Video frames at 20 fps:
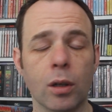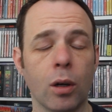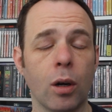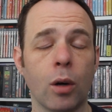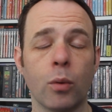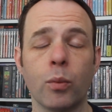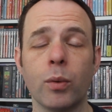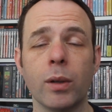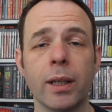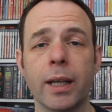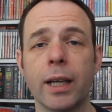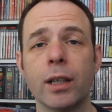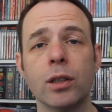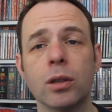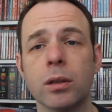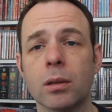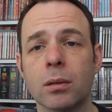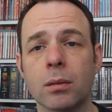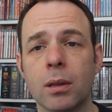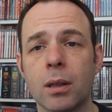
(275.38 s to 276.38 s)
a, a really
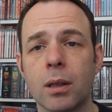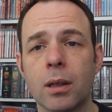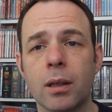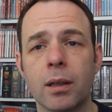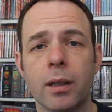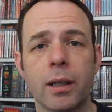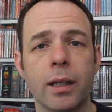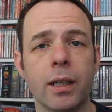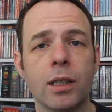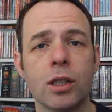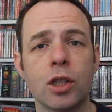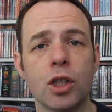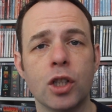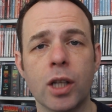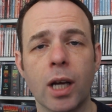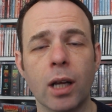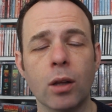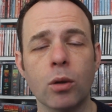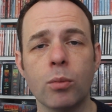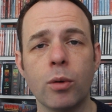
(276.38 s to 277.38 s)
excellent uh,
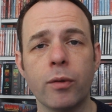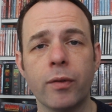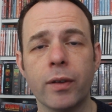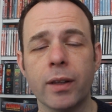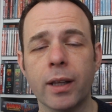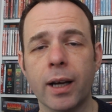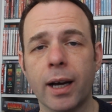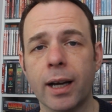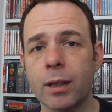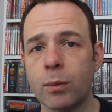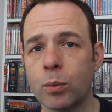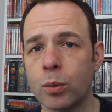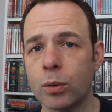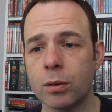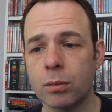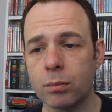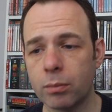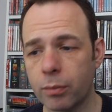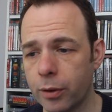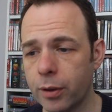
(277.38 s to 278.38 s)
giallo movie that I
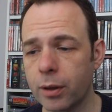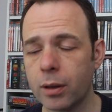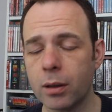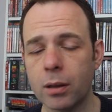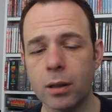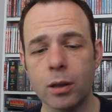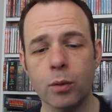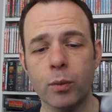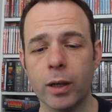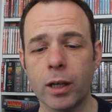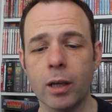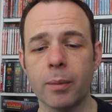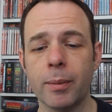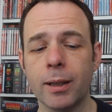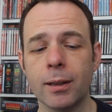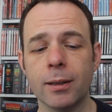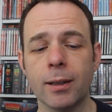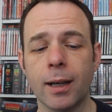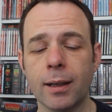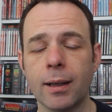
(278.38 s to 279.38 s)
would thoroughly
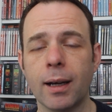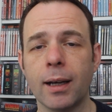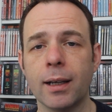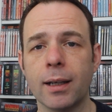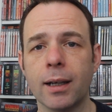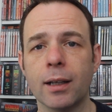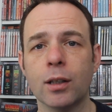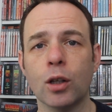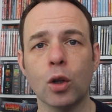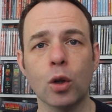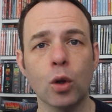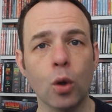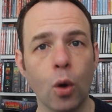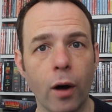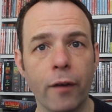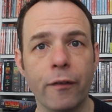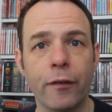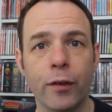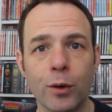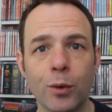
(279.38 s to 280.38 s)
recommend. I, I had a
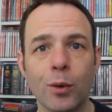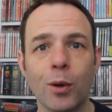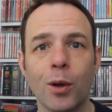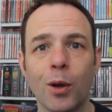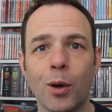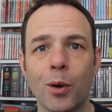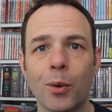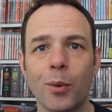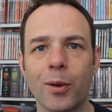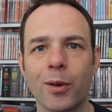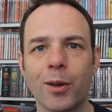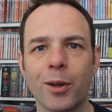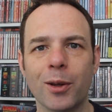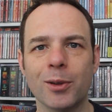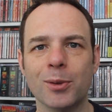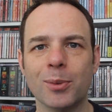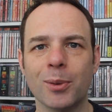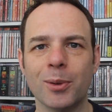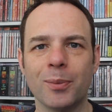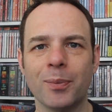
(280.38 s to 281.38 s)
lot of fun with
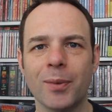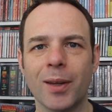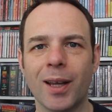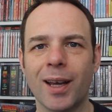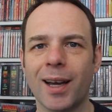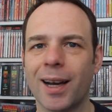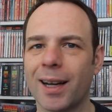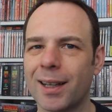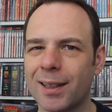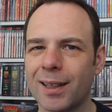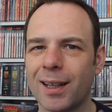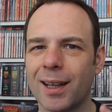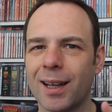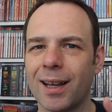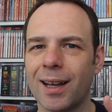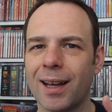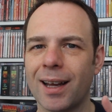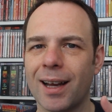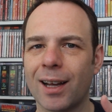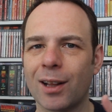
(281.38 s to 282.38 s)
this one, and
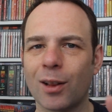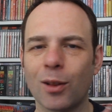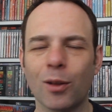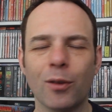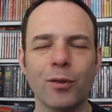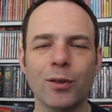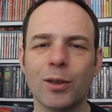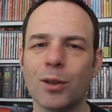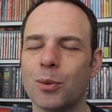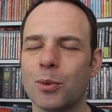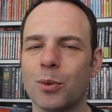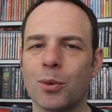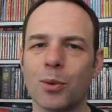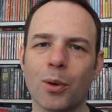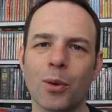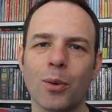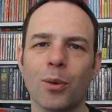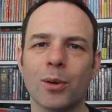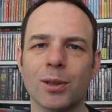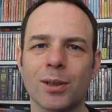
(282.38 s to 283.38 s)
I'd love to know your
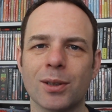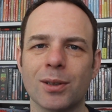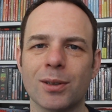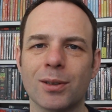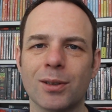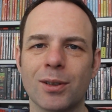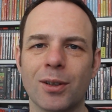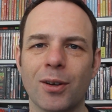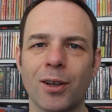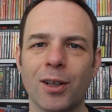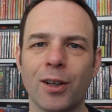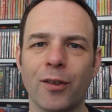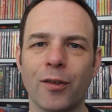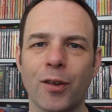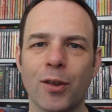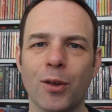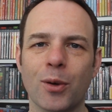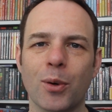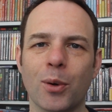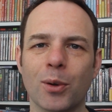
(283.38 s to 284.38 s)
thoughts on The
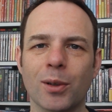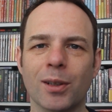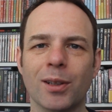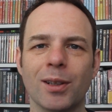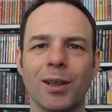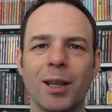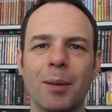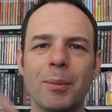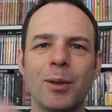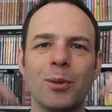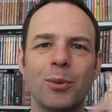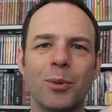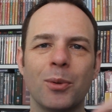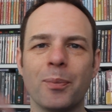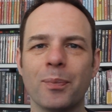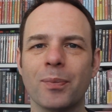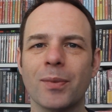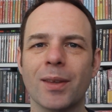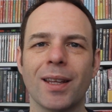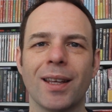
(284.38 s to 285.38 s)
Fifth Cord. Let me know
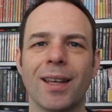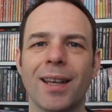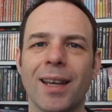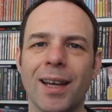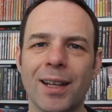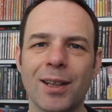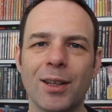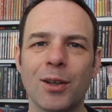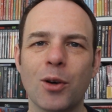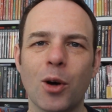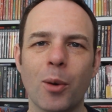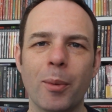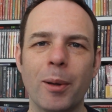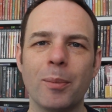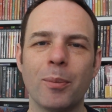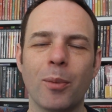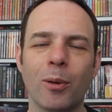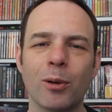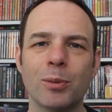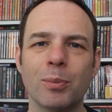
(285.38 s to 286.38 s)
in the
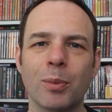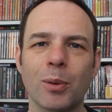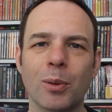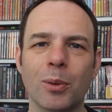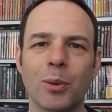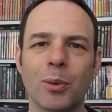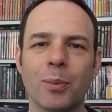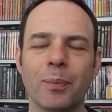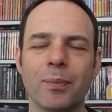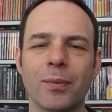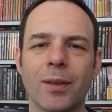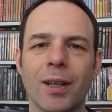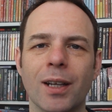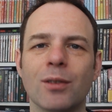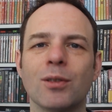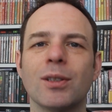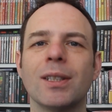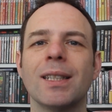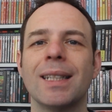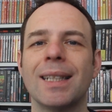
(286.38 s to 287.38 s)
comment box below,
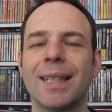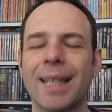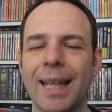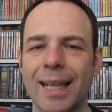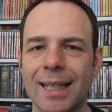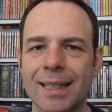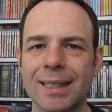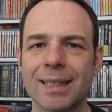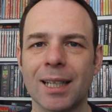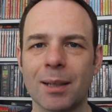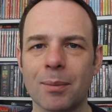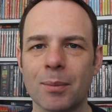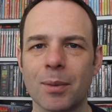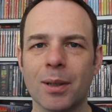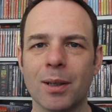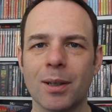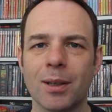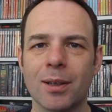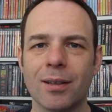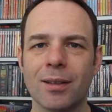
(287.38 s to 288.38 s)
and I'll see you next time
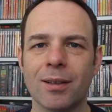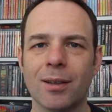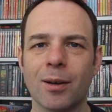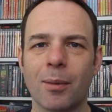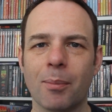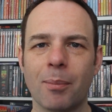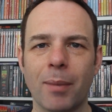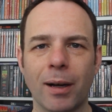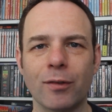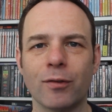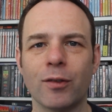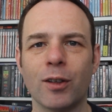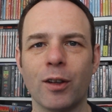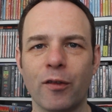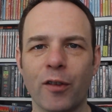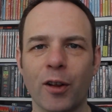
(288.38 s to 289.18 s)
on Man v